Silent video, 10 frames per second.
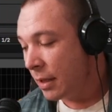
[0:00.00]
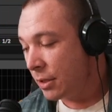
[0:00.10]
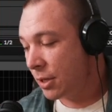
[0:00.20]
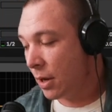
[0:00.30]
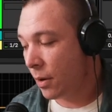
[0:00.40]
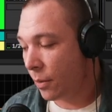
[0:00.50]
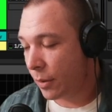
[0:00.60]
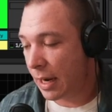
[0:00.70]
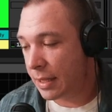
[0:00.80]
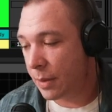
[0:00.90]
So
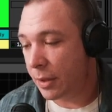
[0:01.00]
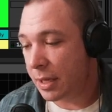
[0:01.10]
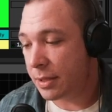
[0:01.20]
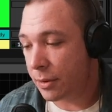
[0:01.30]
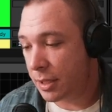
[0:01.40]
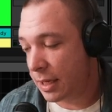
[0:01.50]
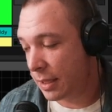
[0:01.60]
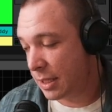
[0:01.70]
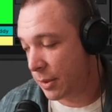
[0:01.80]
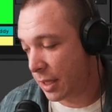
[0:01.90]
what I did with this OT,
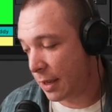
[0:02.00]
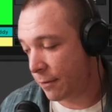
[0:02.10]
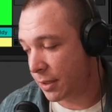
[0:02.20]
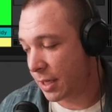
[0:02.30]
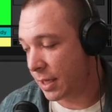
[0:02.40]
let's see what the difference